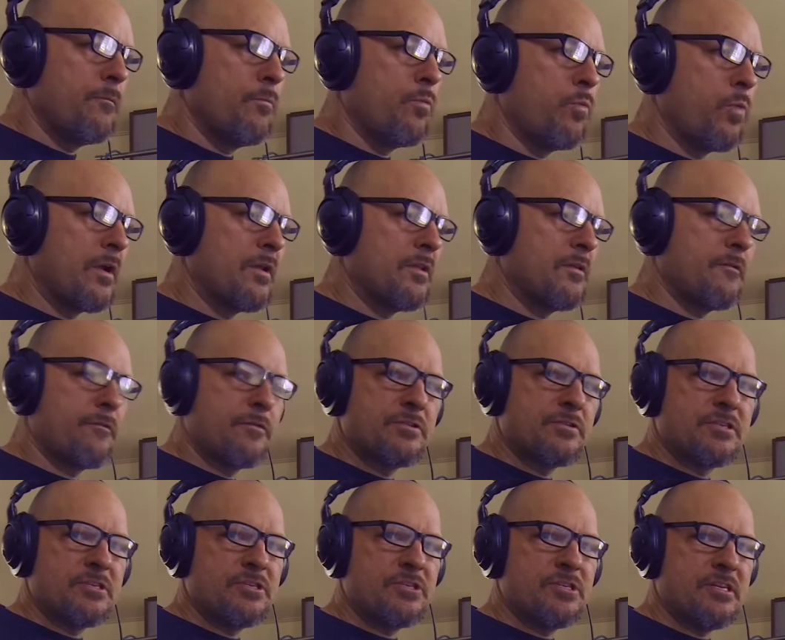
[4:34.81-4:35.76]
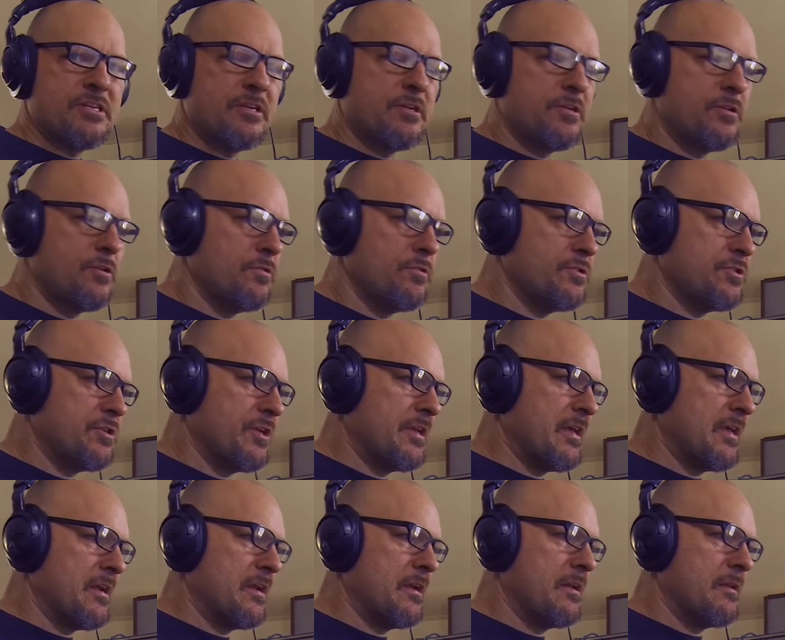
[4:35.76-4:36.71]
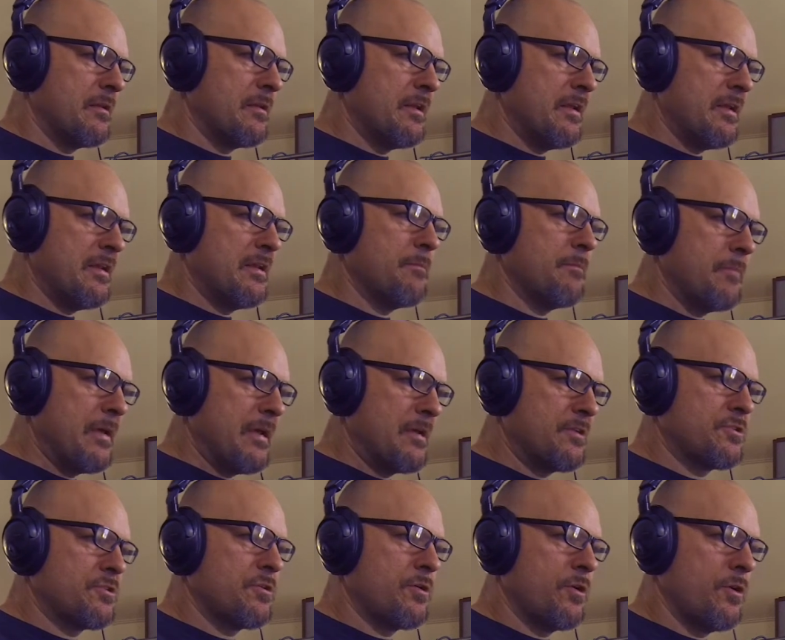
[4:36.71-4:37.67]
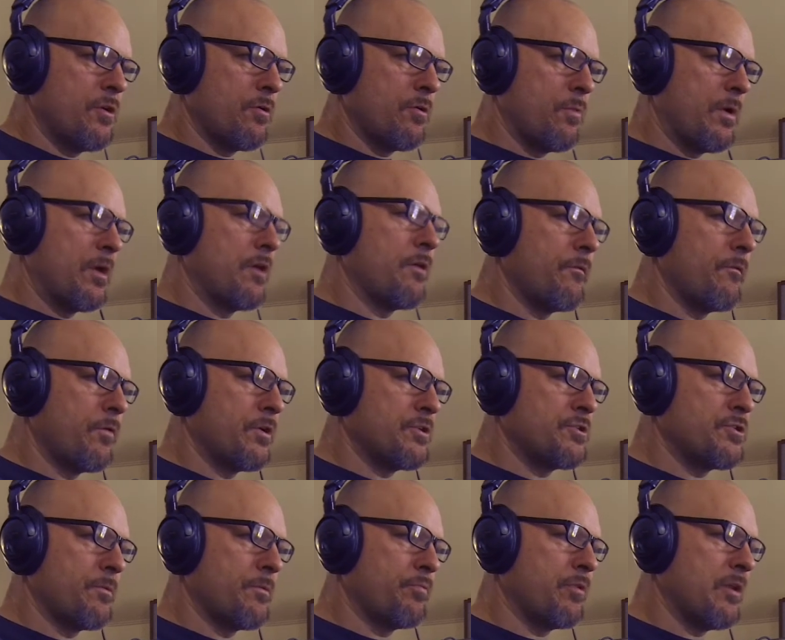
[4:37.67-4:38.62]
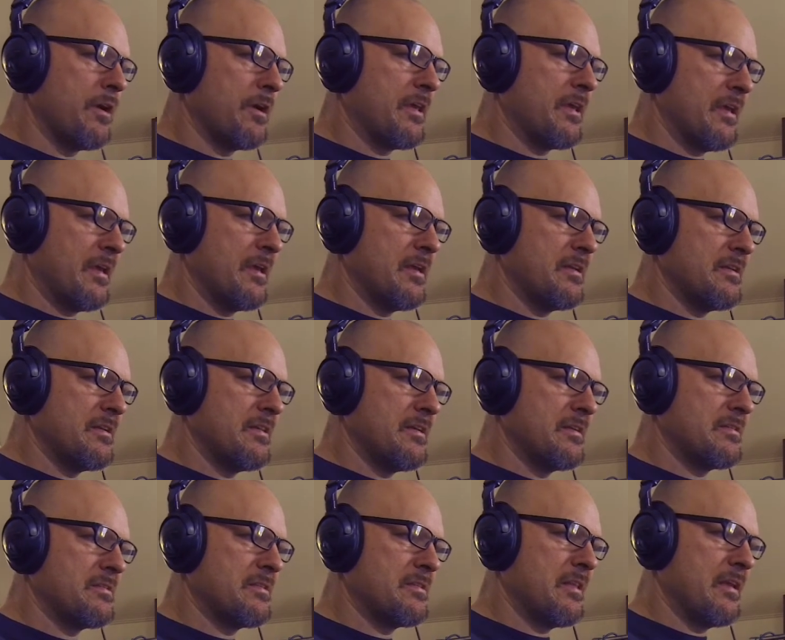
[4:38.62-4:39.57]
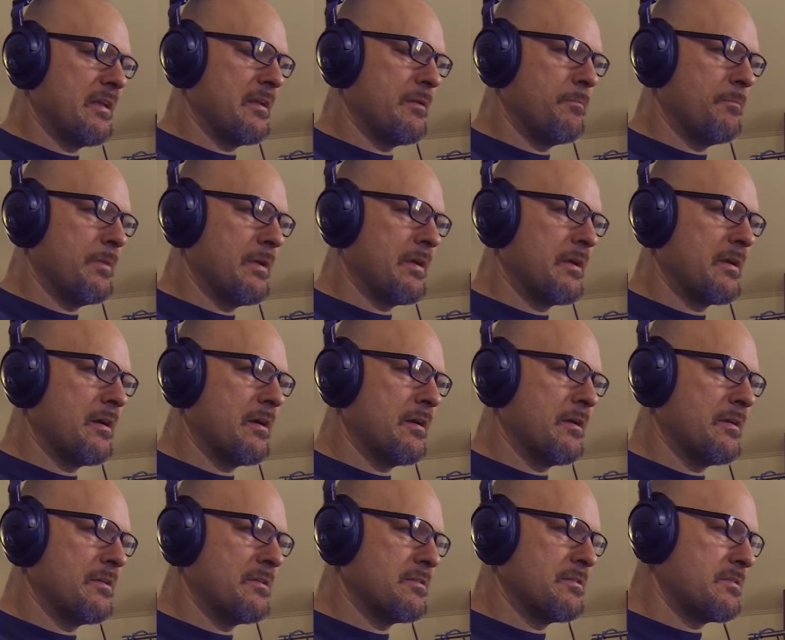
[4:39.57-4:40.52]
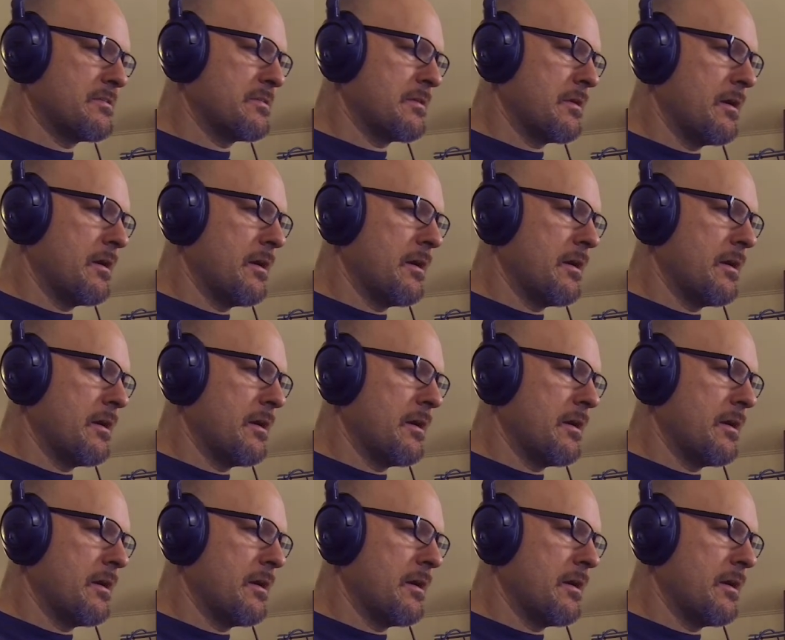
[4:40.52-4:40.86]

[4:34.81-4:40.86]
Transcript: One of the first things you need to do is need to make sure you're aware of what you're plugging into this thing, because